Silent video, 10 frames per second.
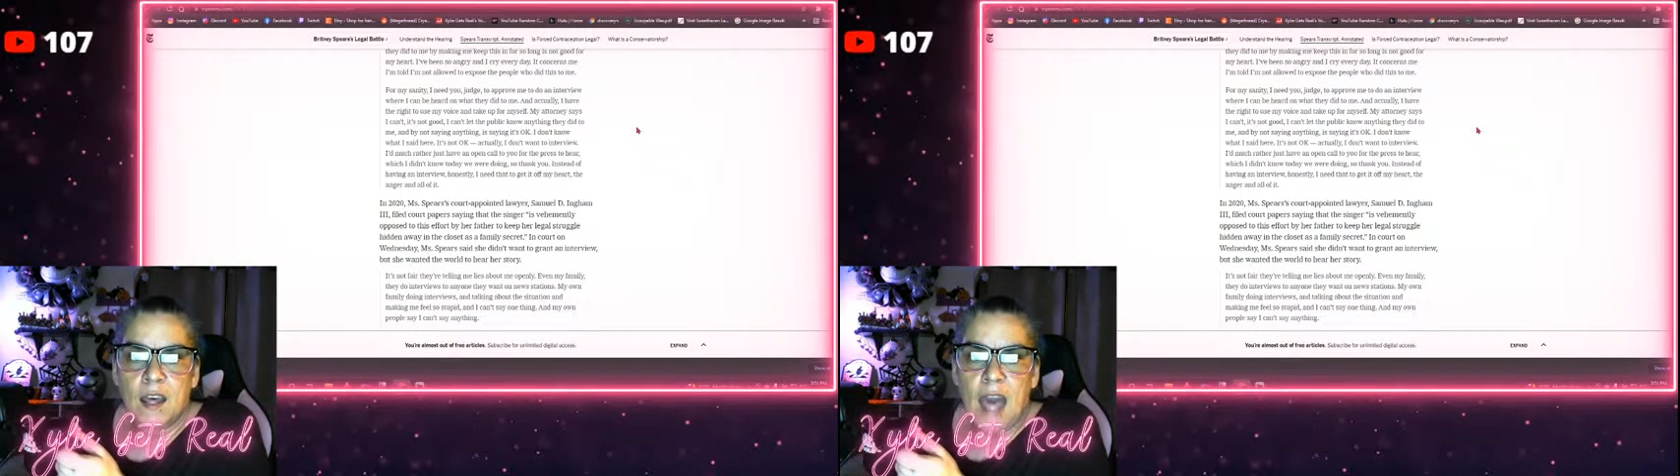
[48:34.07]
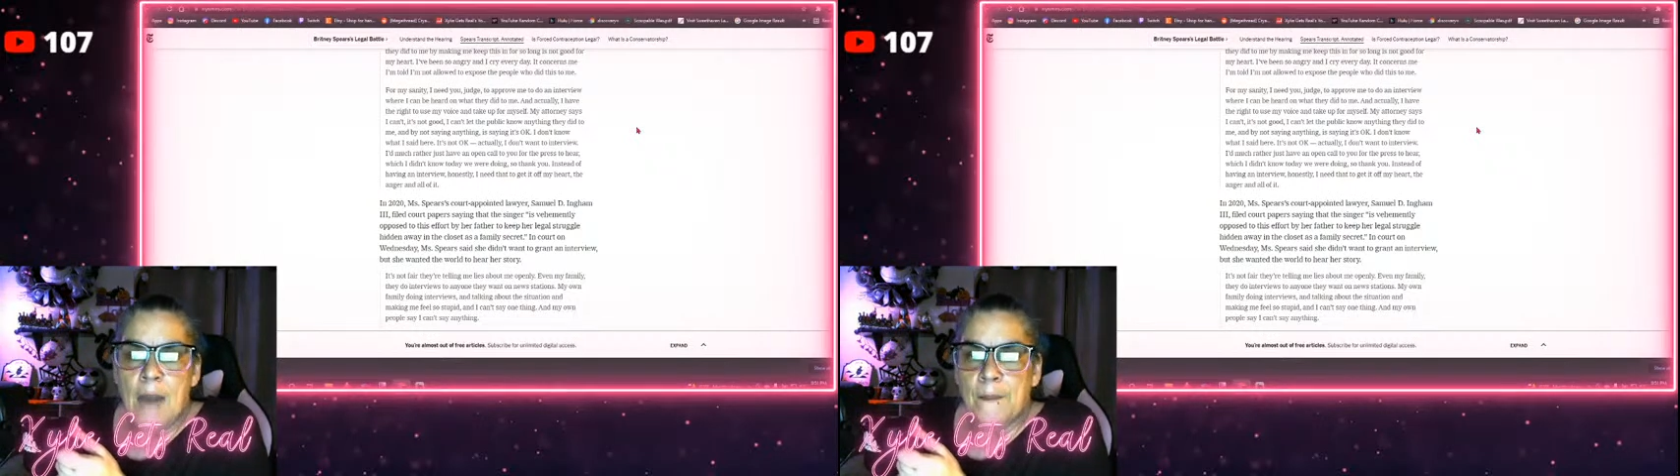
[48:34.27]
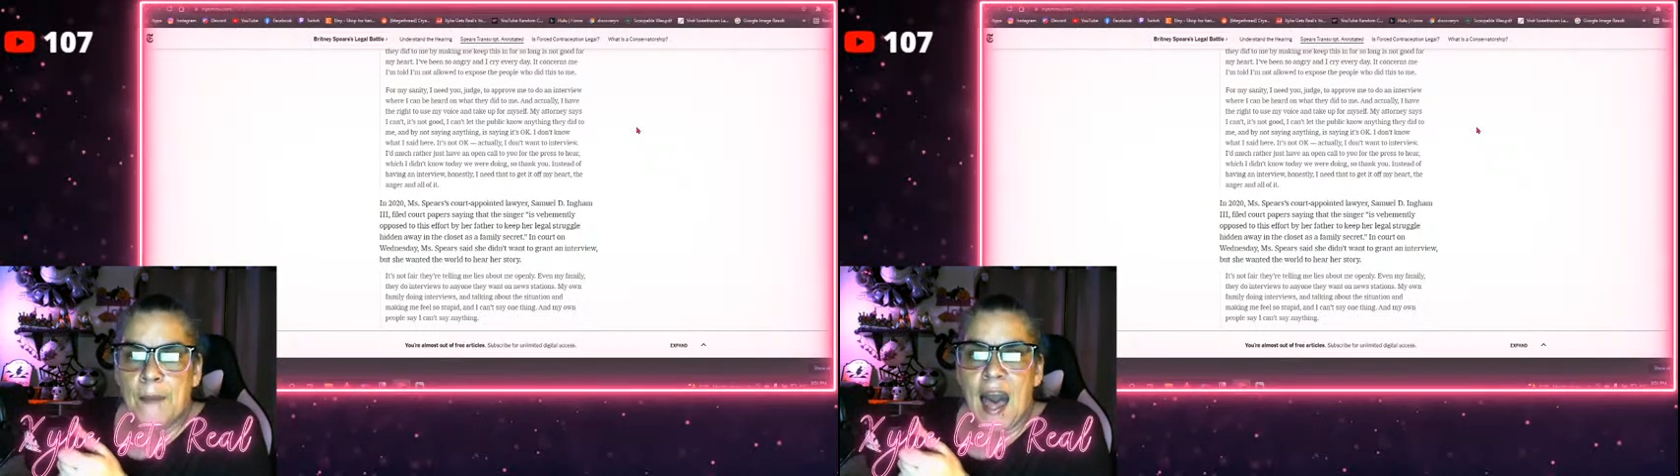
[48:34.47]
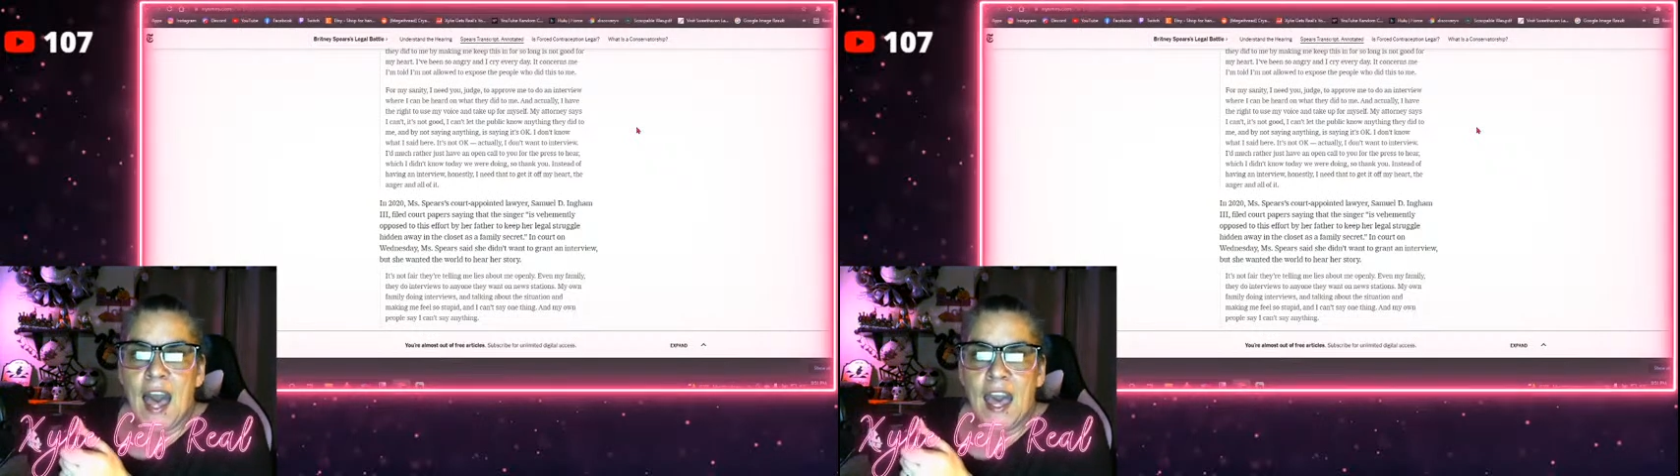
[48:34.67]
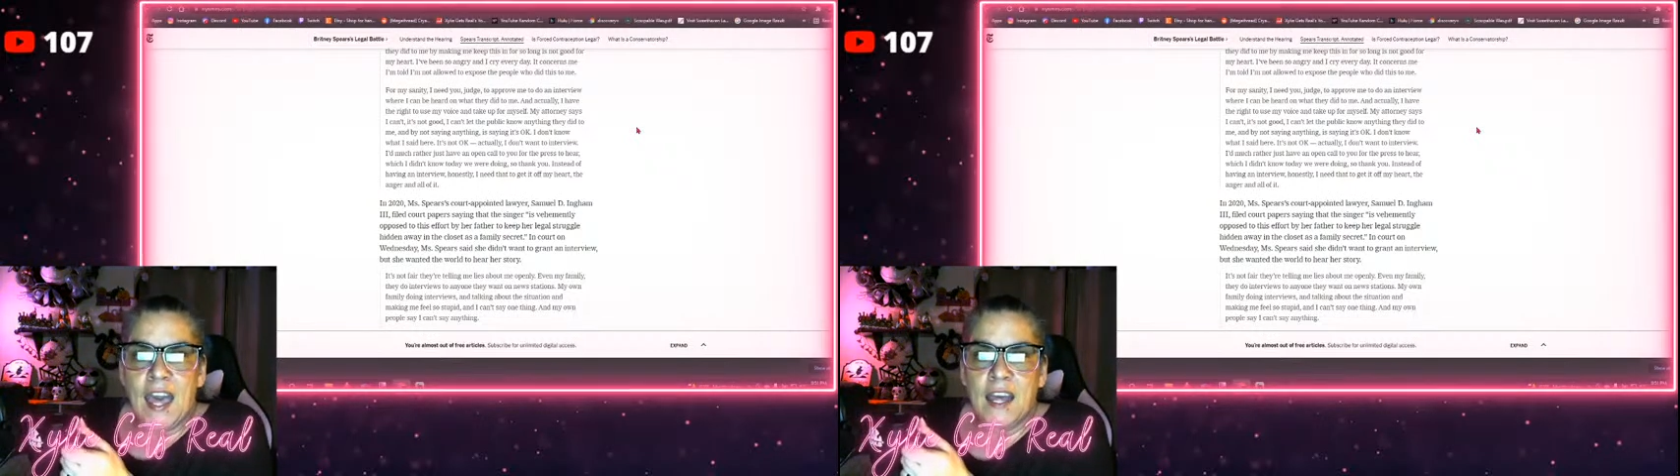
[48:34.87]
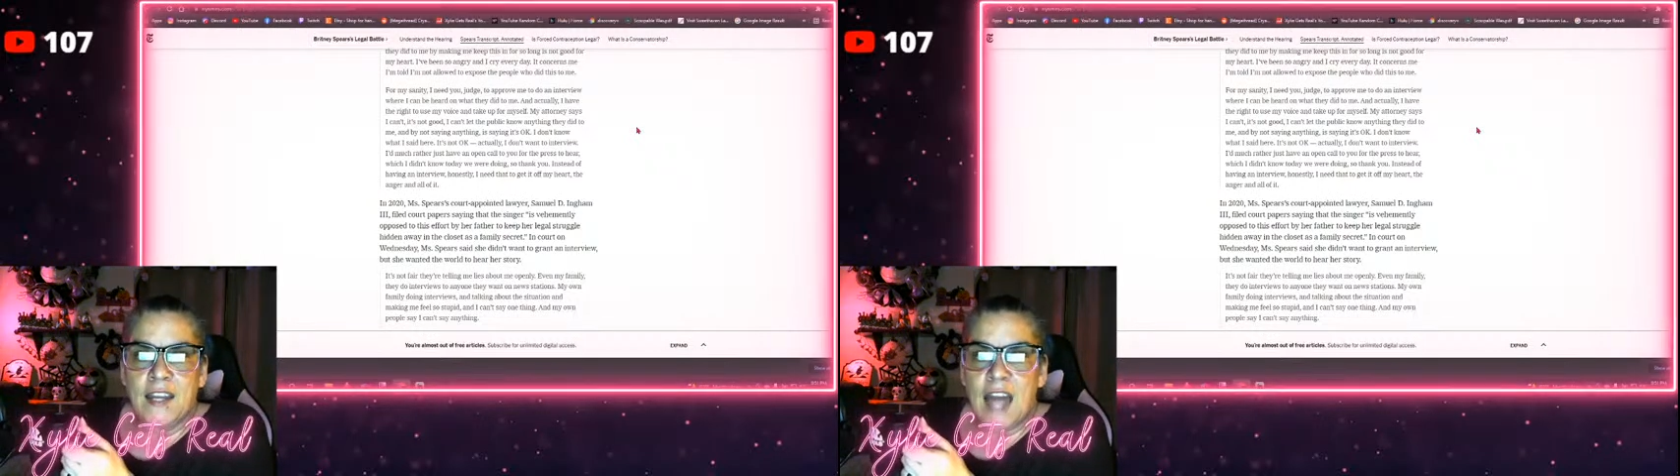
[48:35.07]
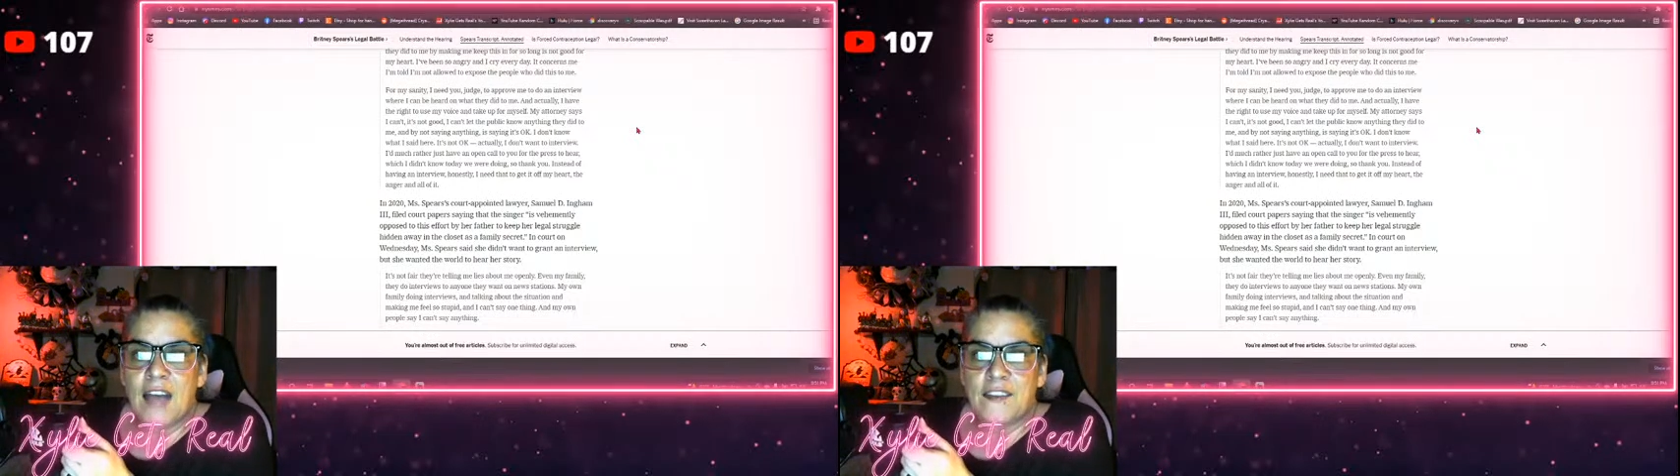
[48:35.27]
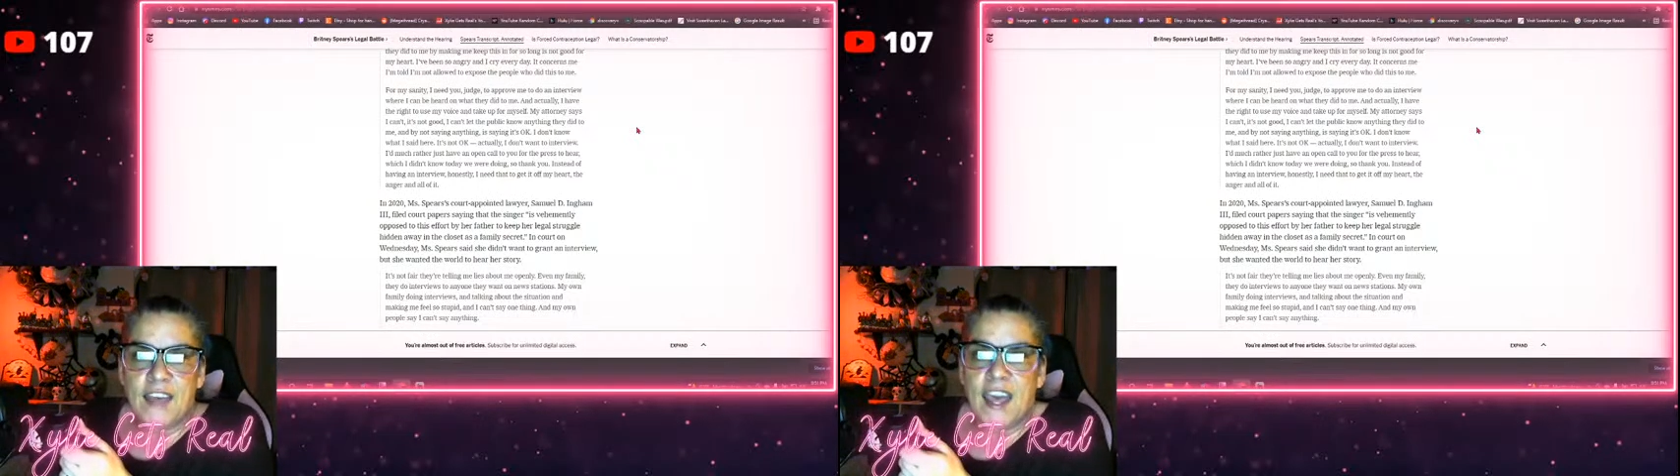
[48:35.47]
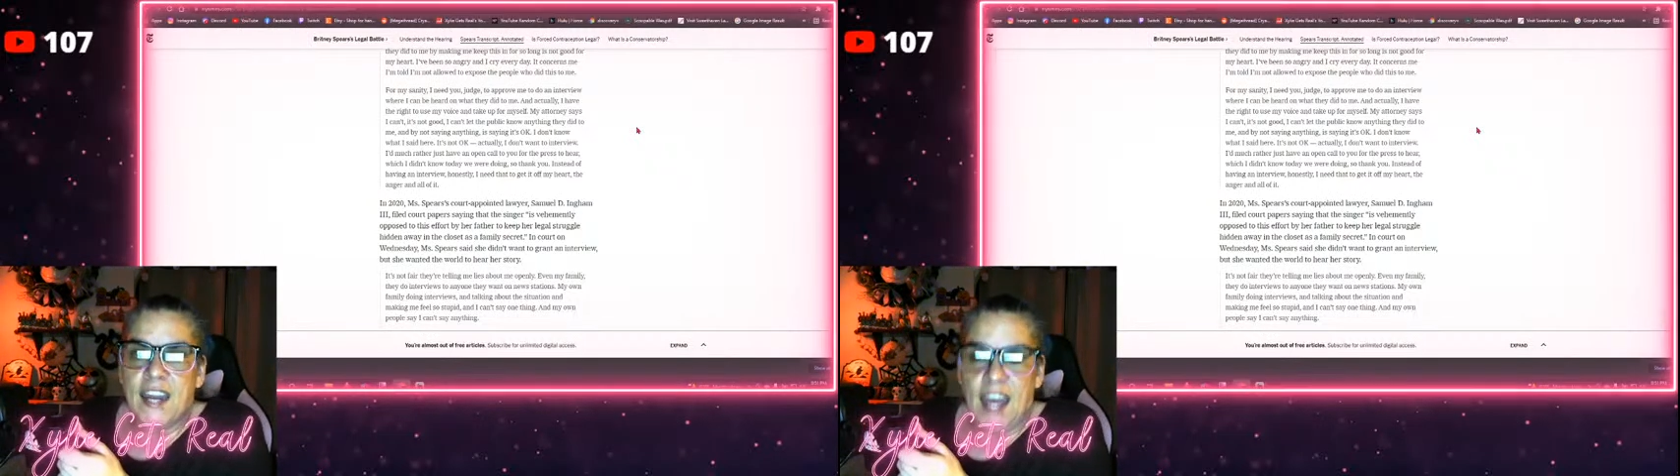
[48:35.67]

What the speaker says: And by not saying